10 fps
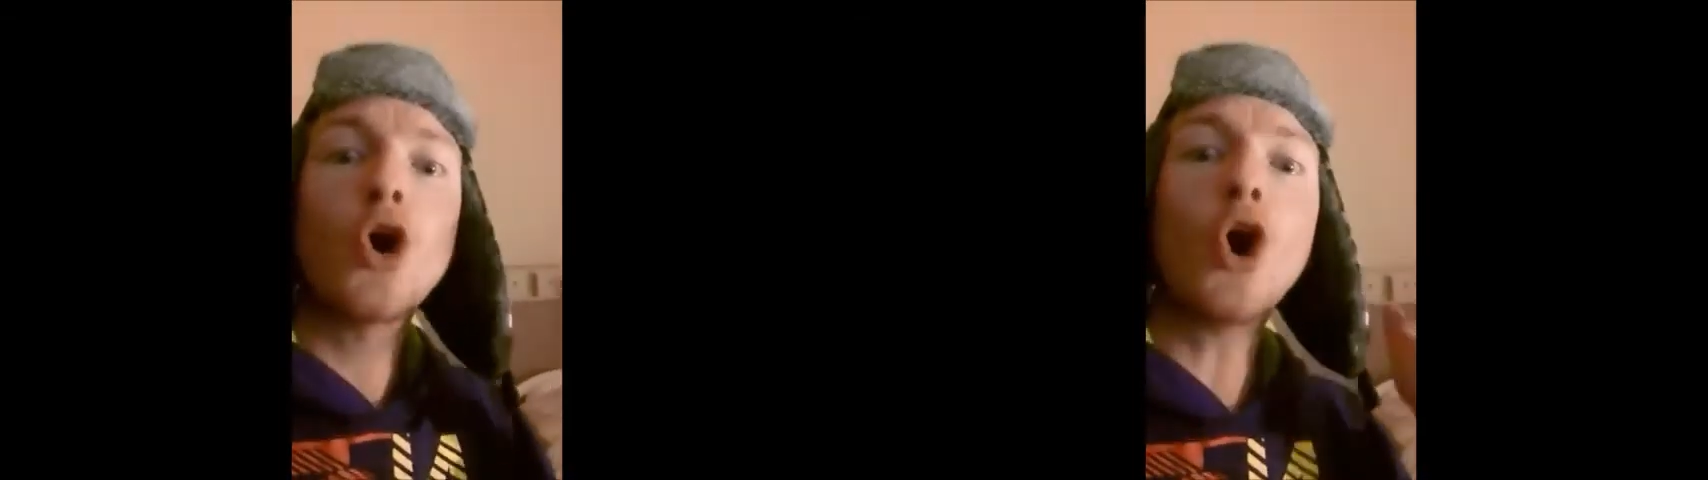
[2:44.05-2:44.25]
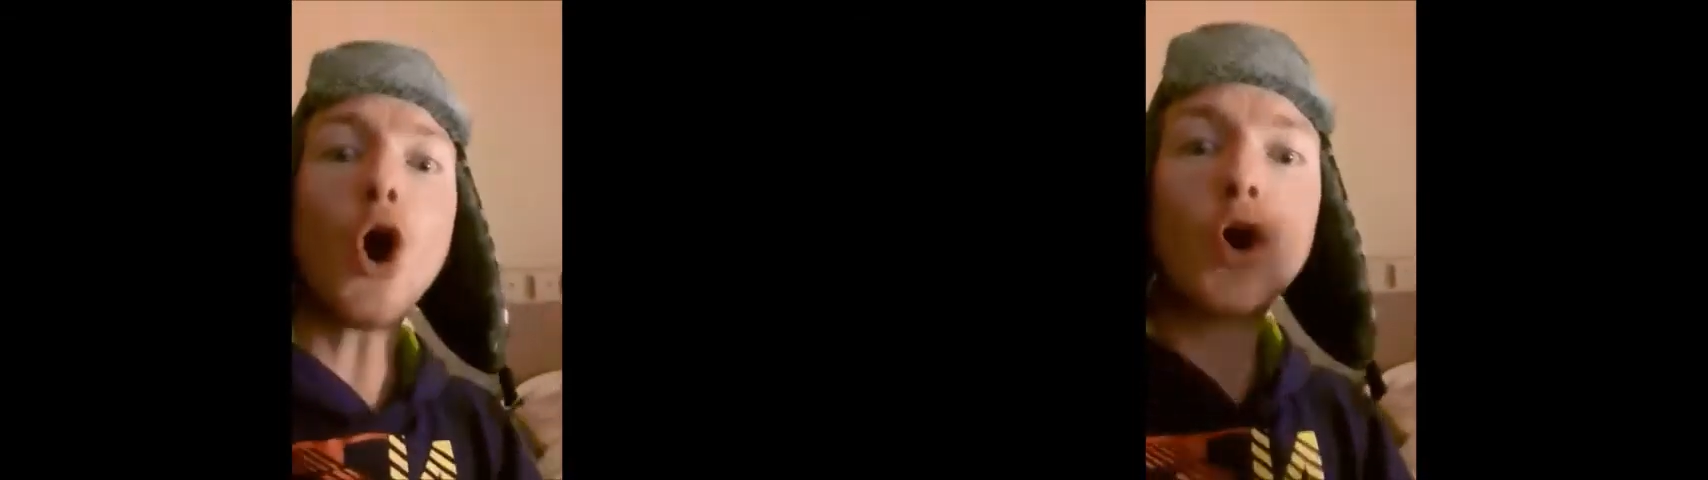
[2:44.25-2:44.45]

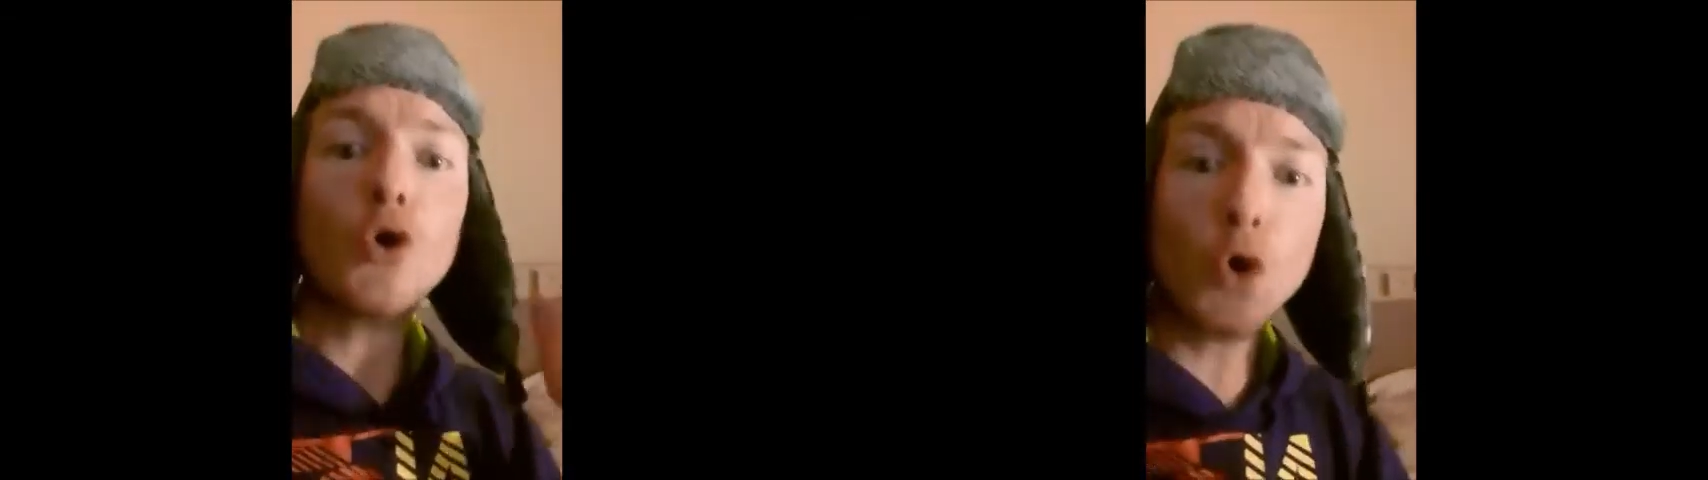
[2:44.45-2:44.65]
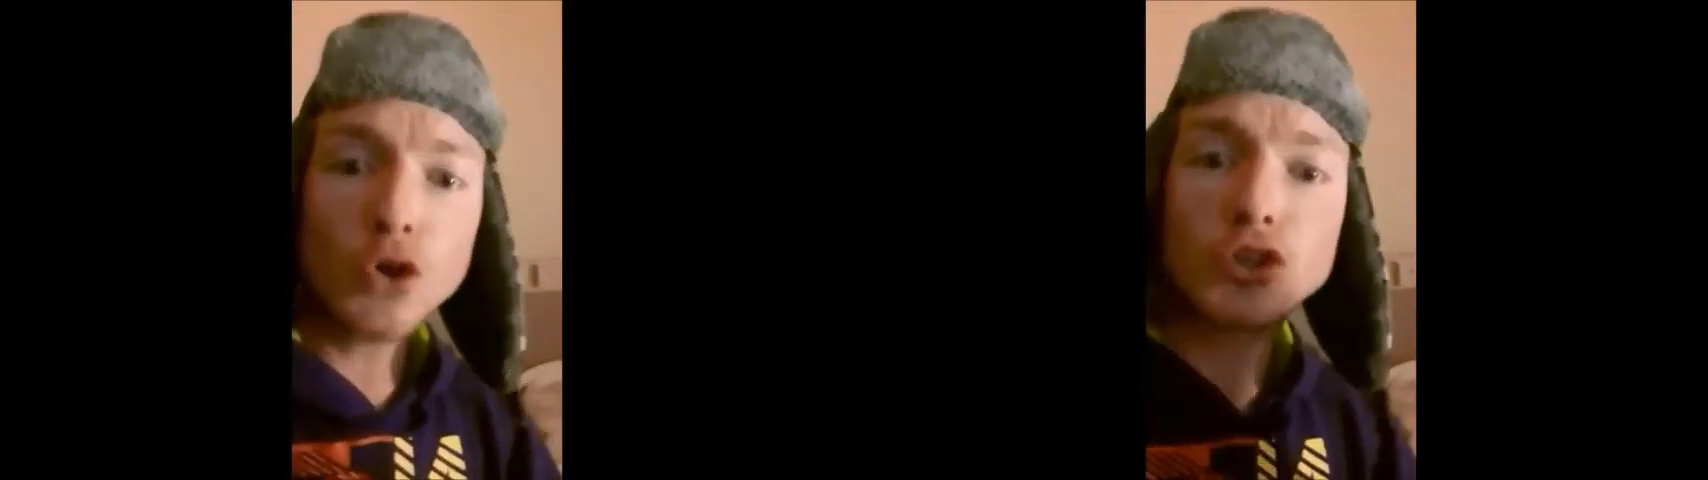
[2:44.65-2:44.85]

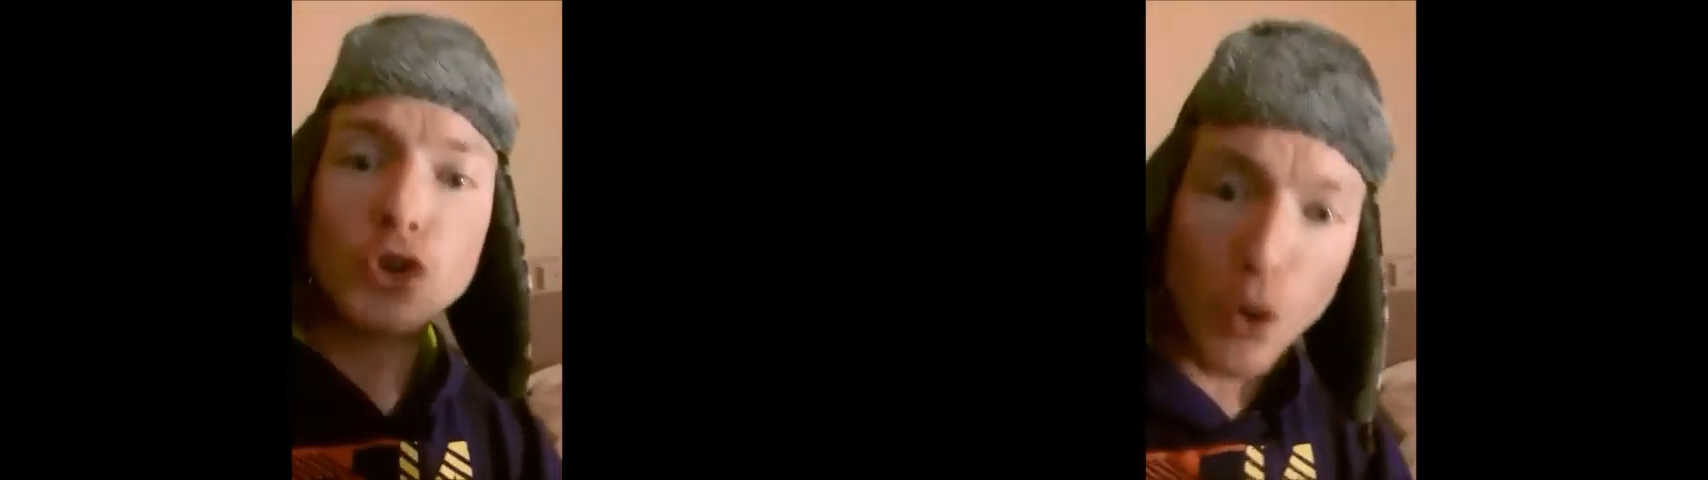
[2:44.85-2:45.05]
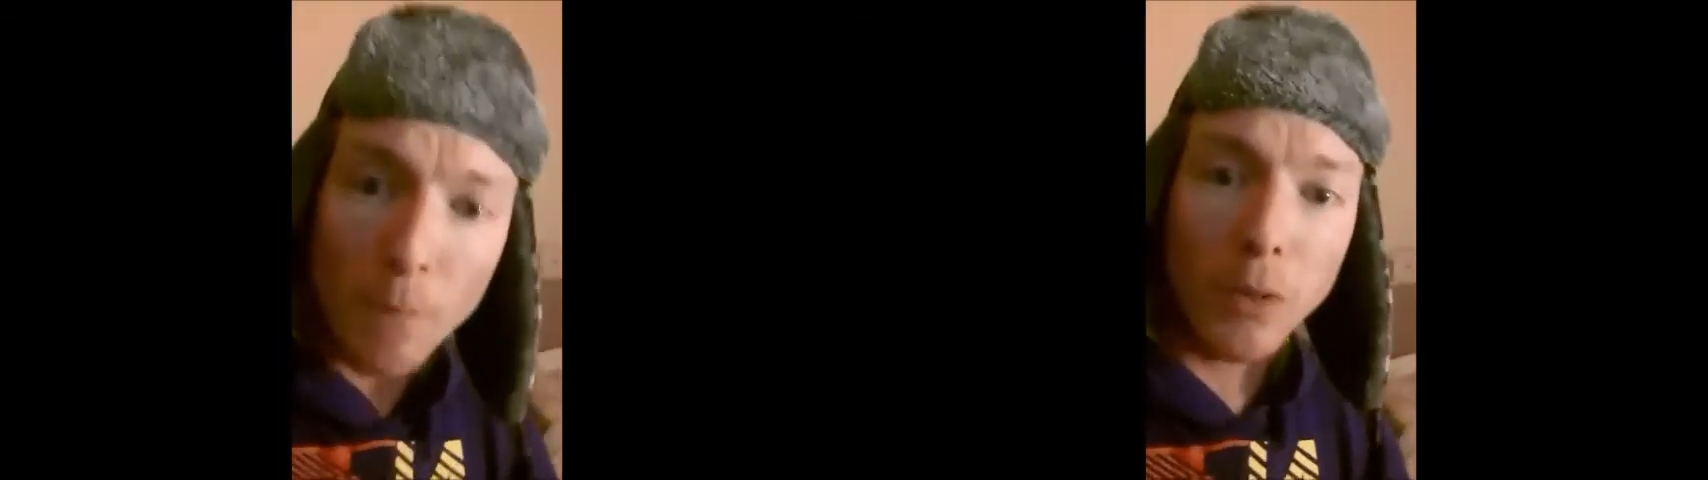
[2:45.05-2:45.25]

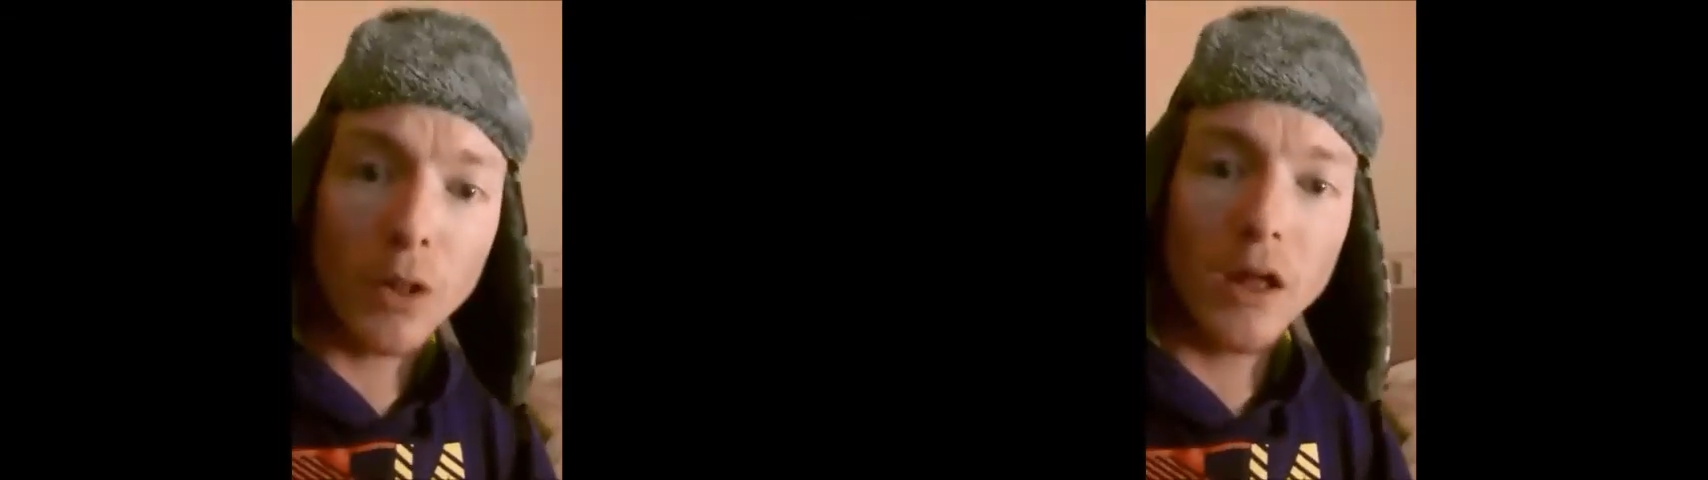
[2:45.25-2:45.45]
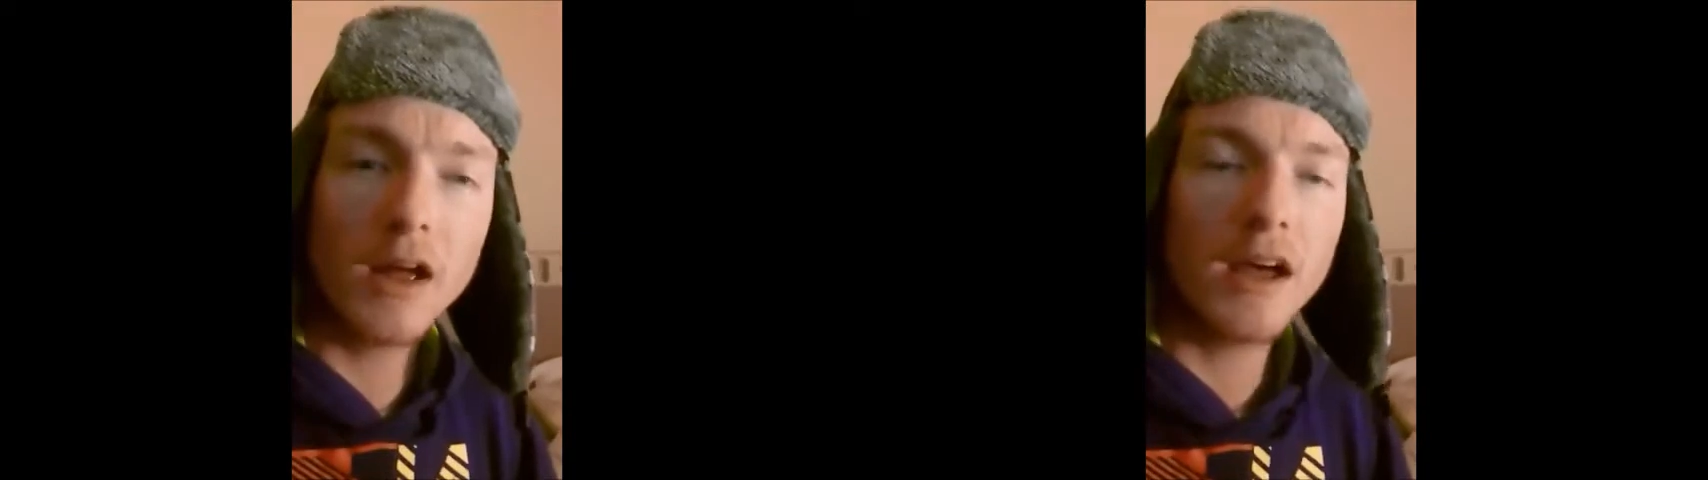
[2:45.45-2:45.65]
cockroach
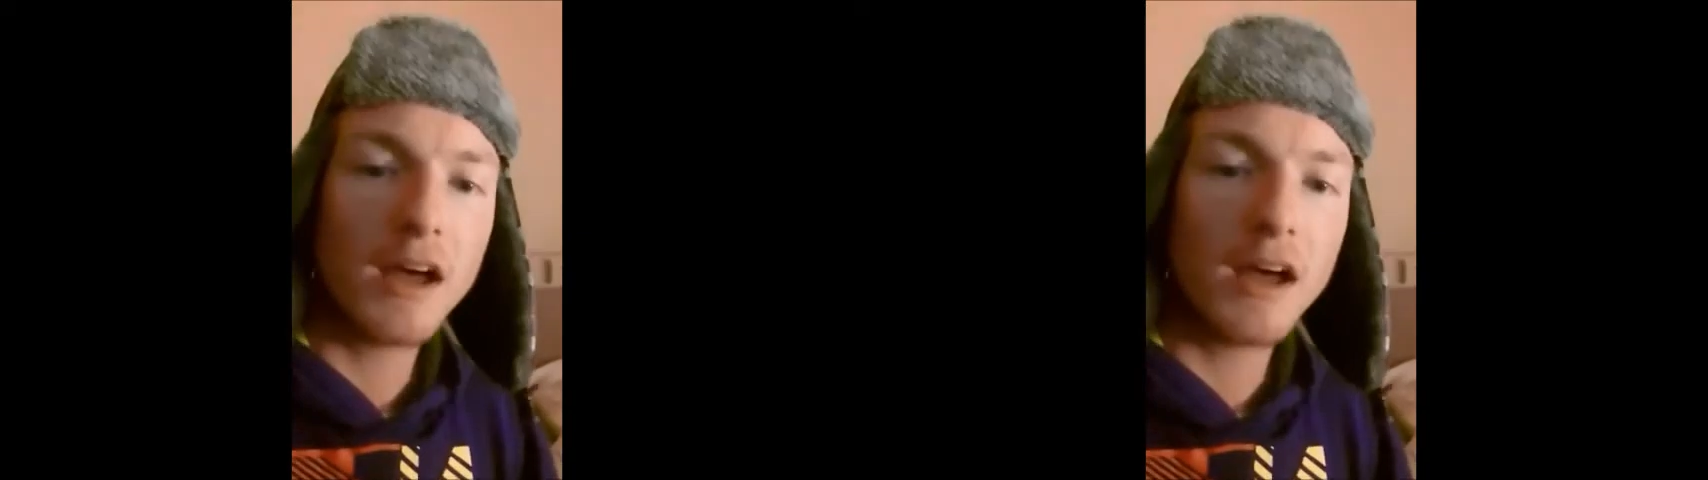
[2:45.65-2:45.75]
crumble.